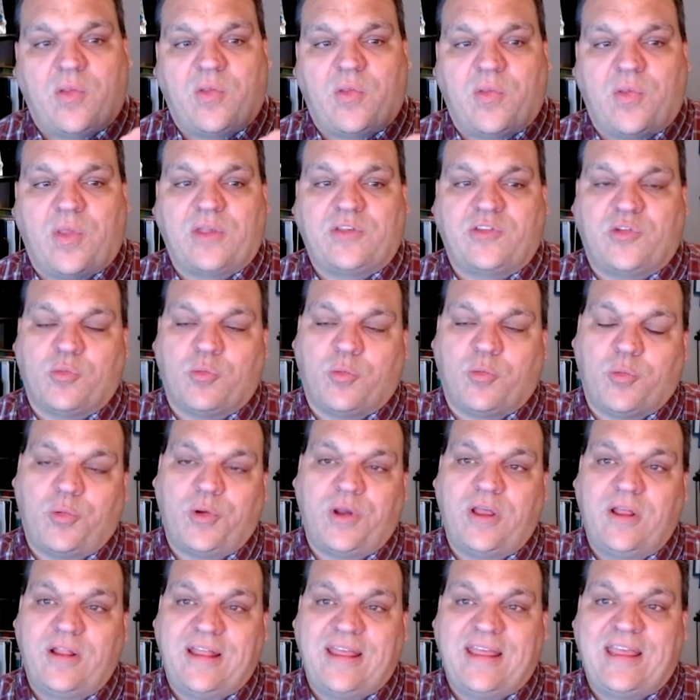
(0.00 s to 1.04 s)
It's
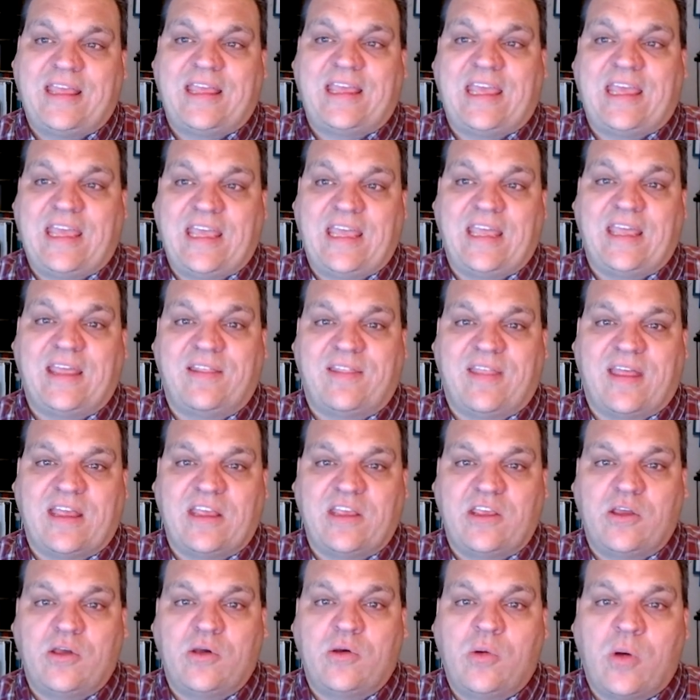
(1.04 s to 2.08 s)
really key that
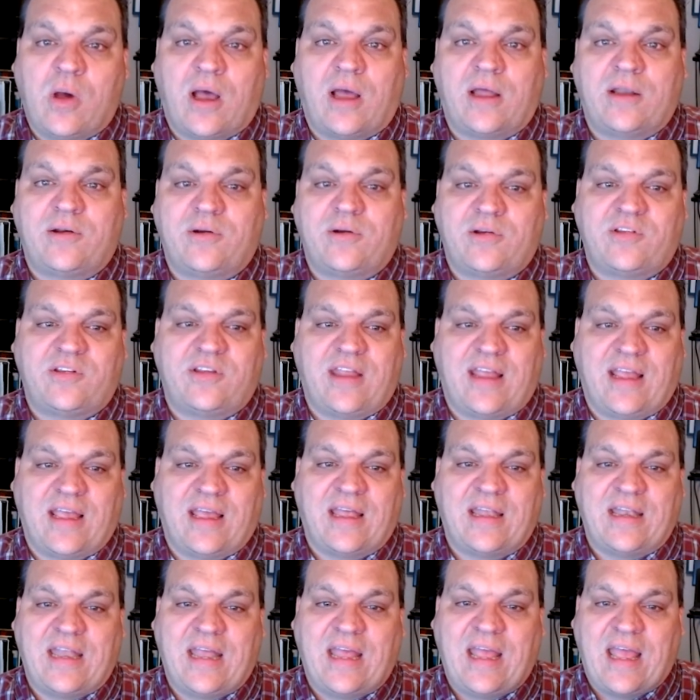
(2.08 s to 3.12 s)
you
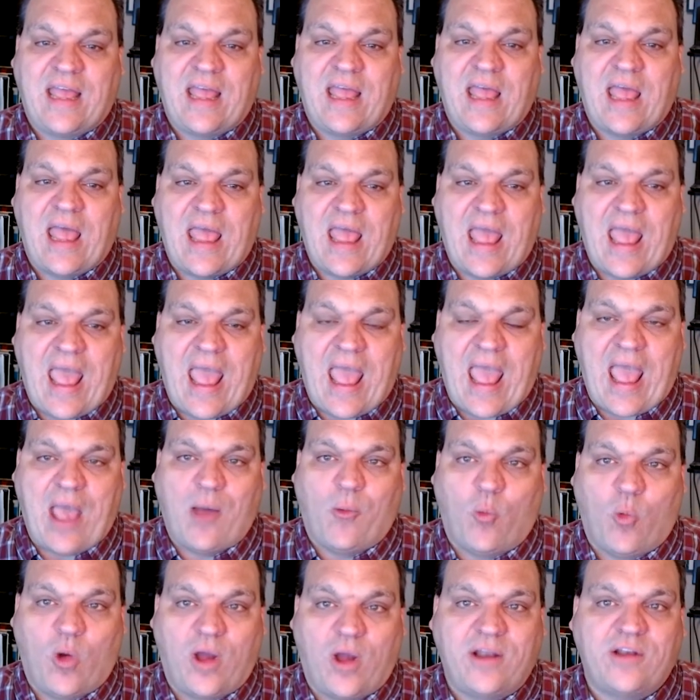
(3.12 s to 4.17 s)
understand
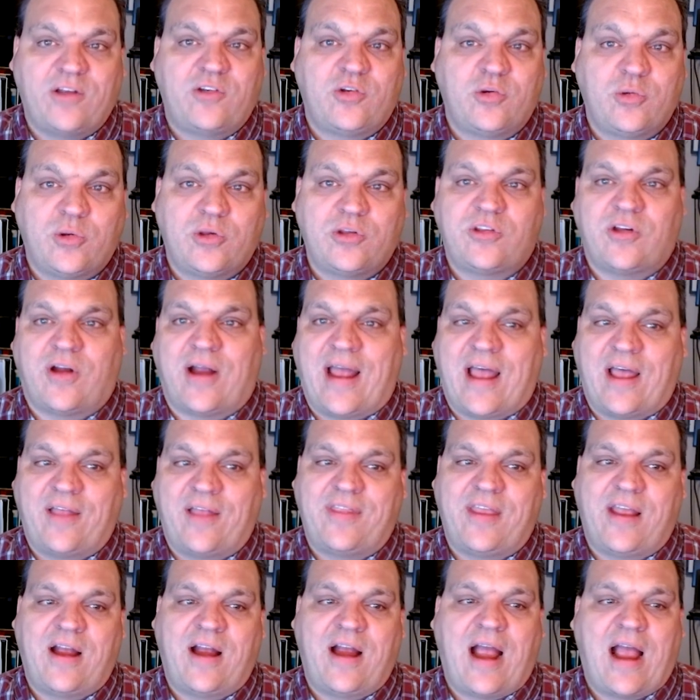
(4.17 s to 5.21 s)
what tools are out
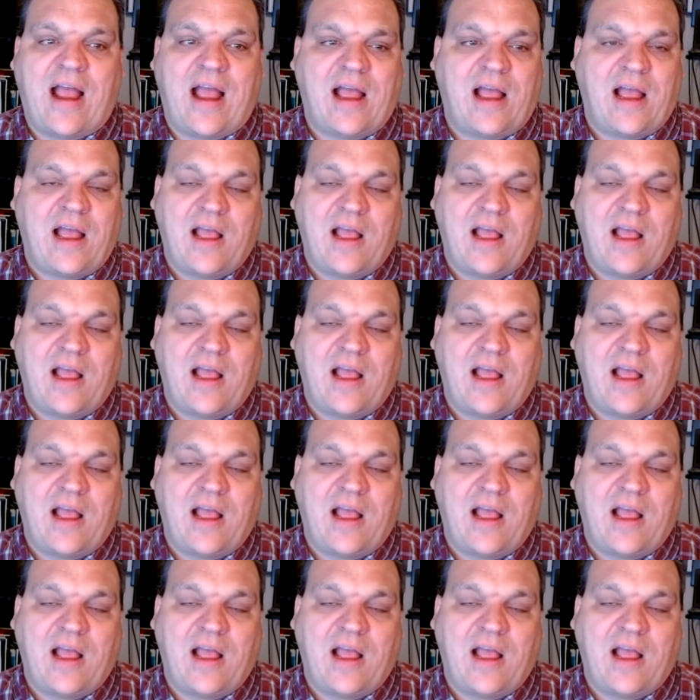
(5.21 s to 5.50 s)
there.